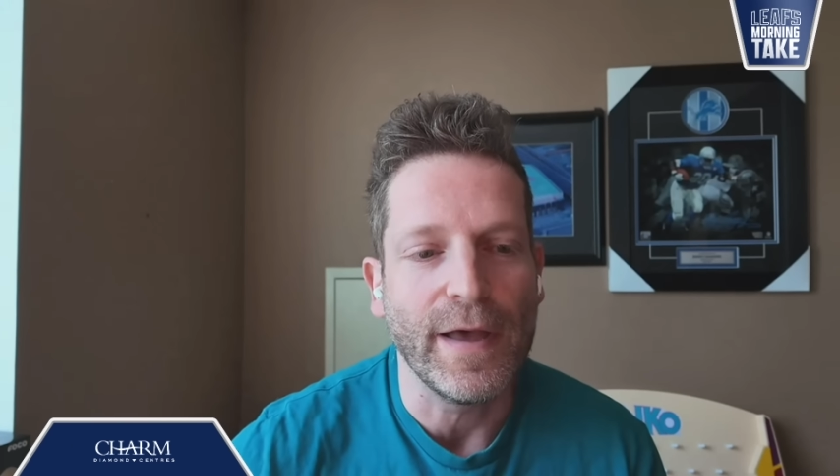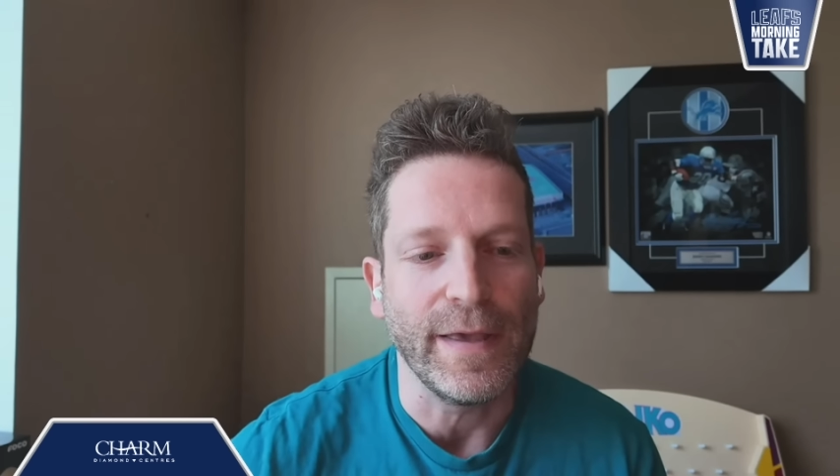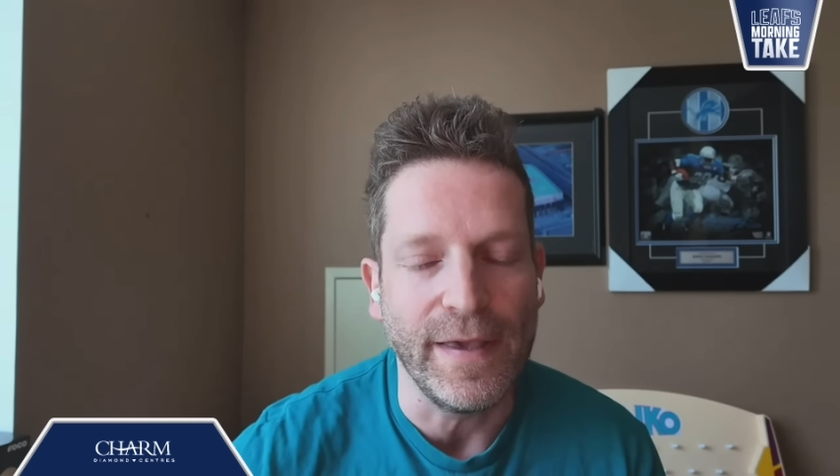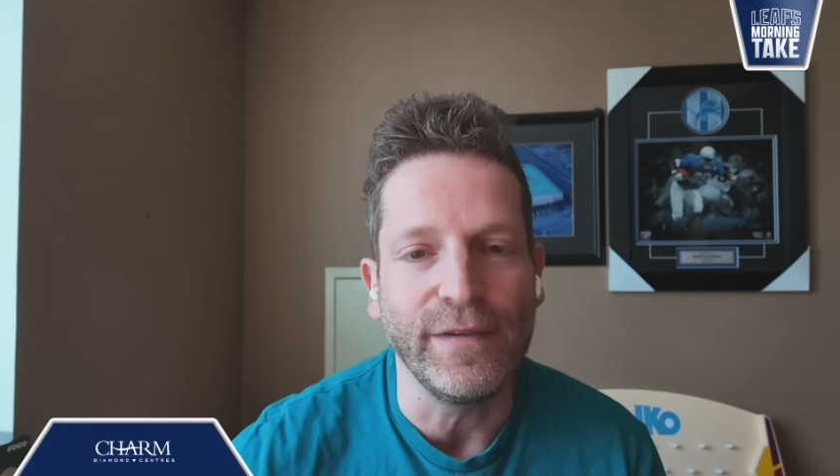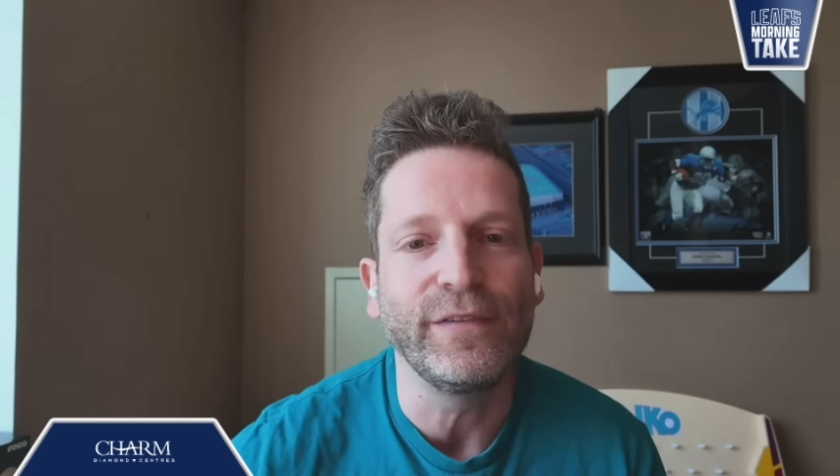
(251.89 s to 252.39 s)

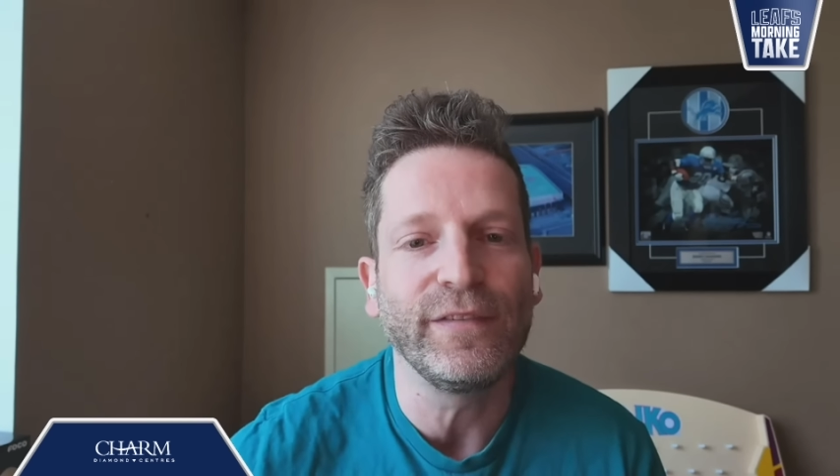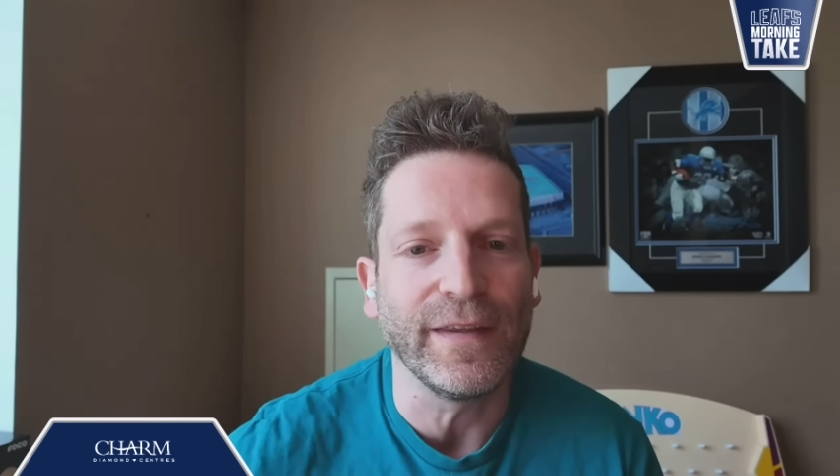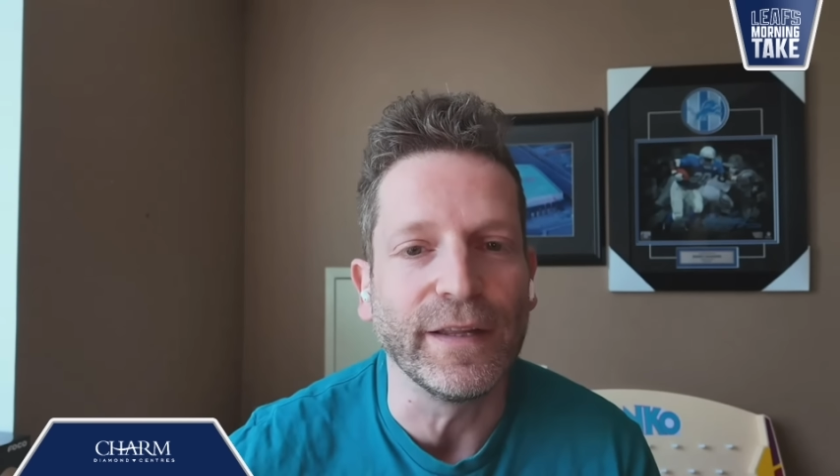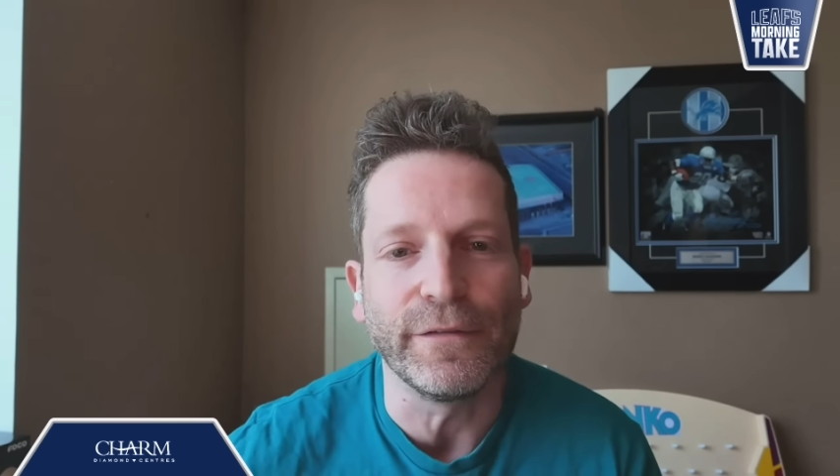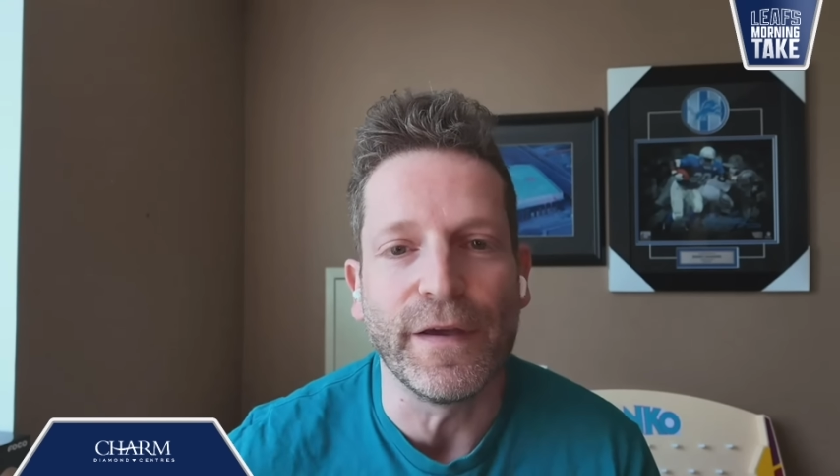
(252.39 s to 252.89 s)
he's
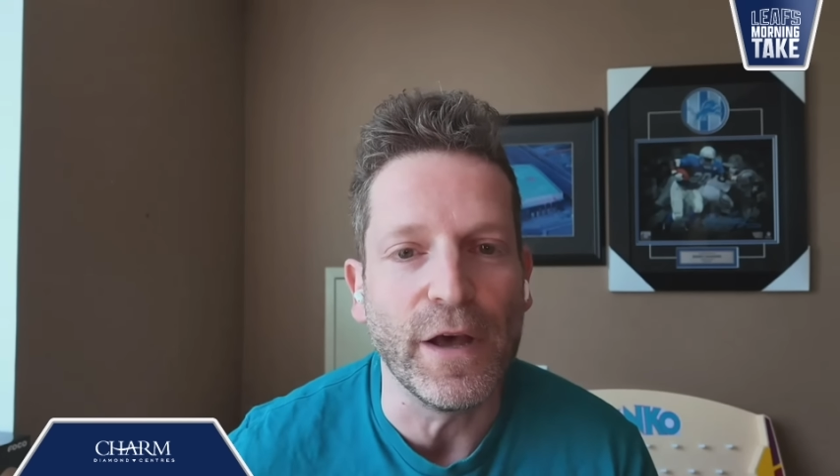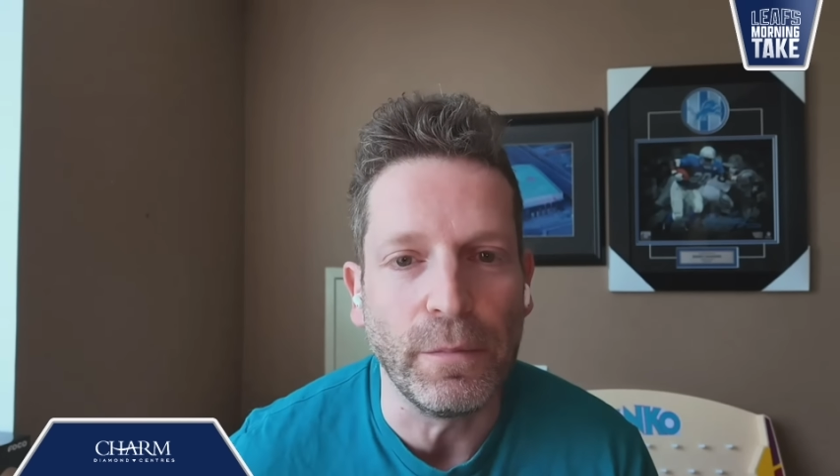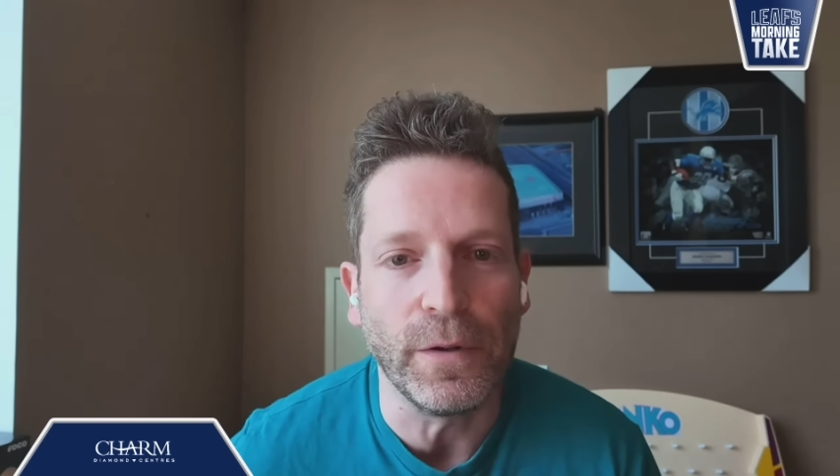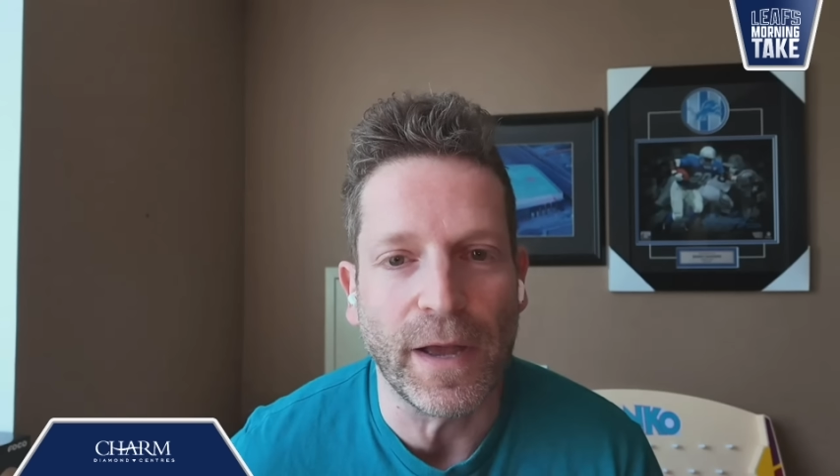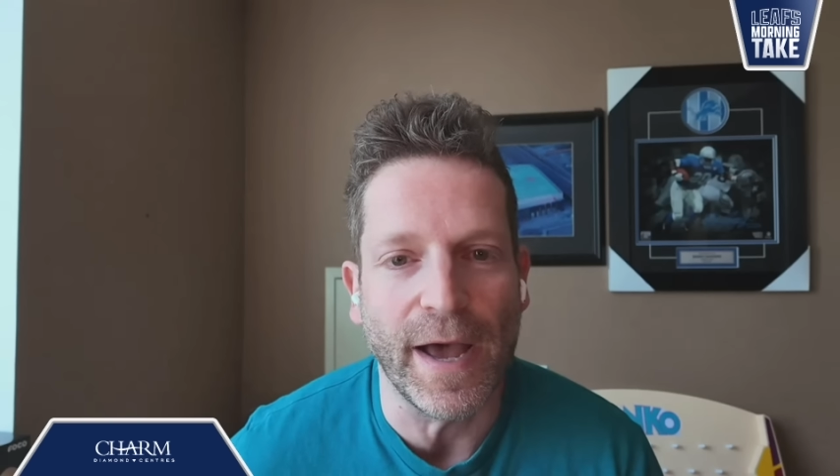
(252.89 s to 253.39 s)
still
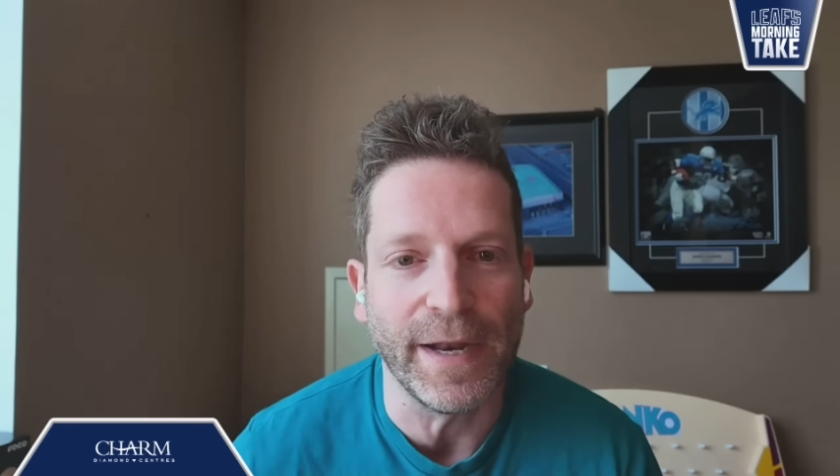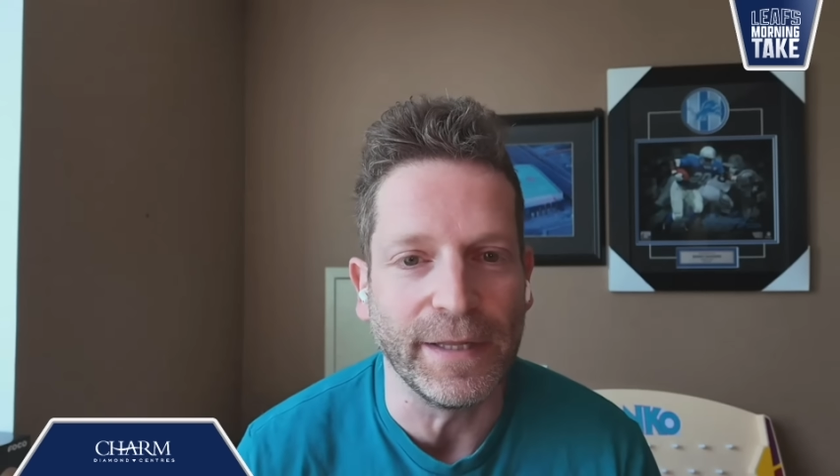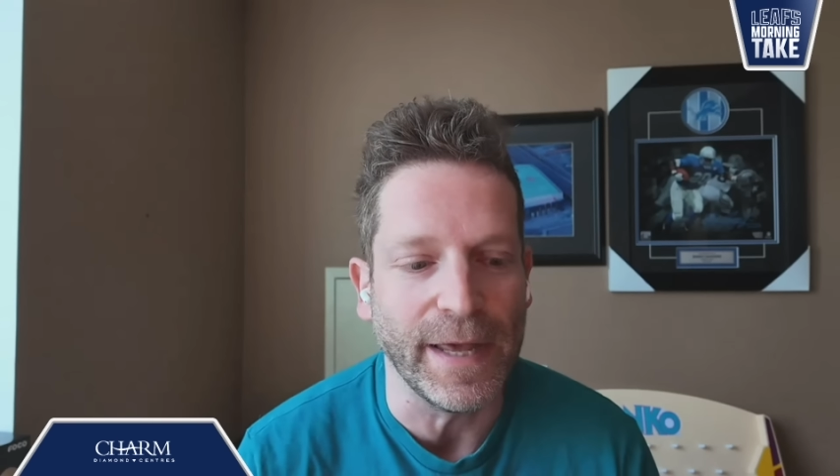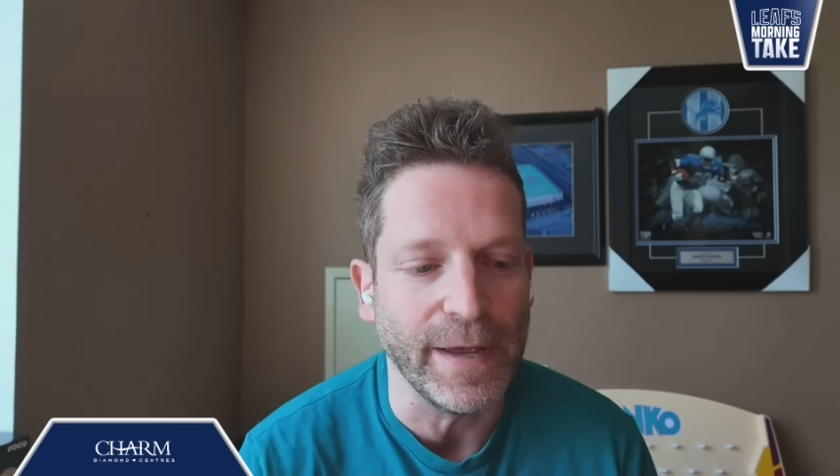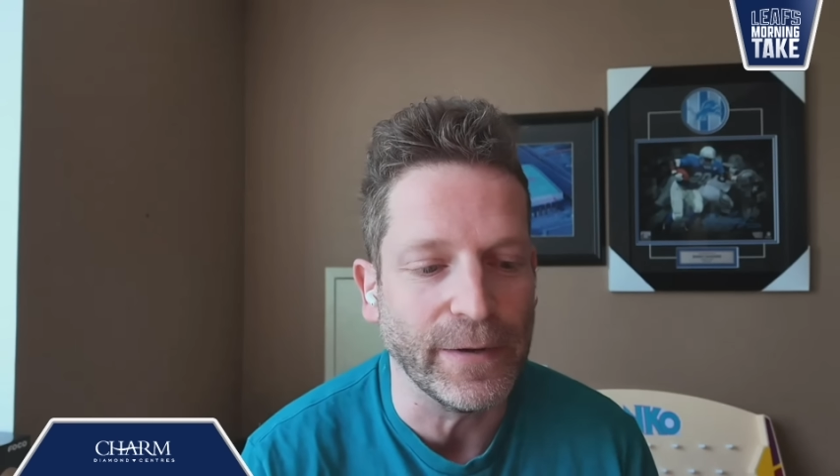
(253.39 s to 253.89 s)
available kind of
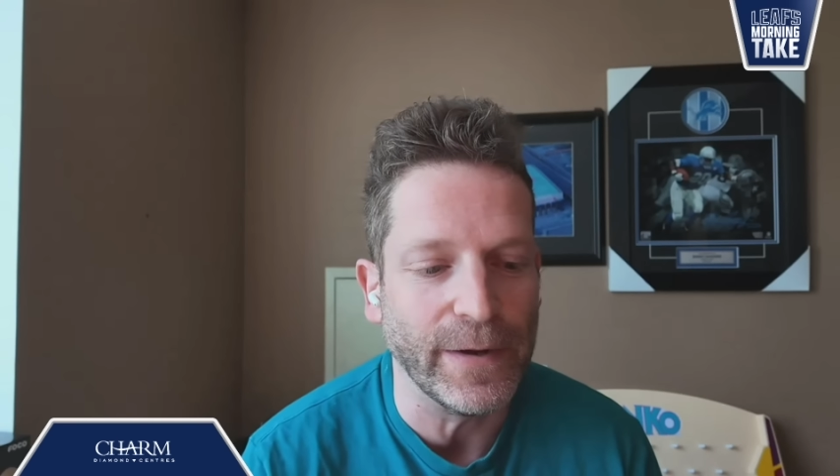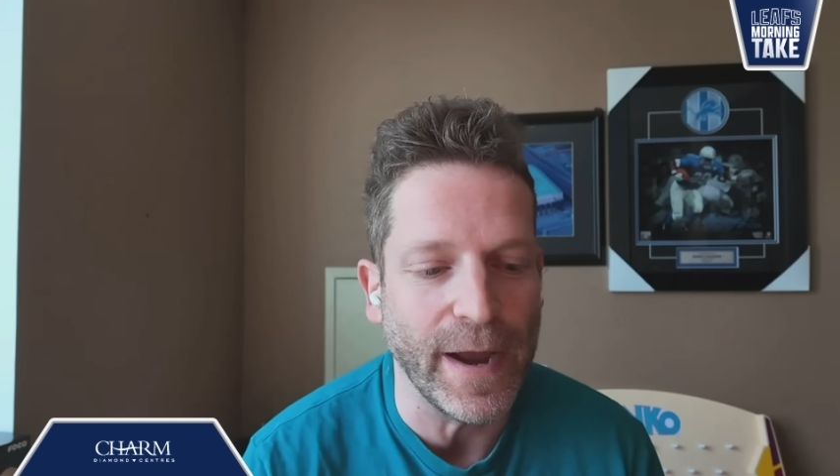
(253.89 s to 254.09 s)
later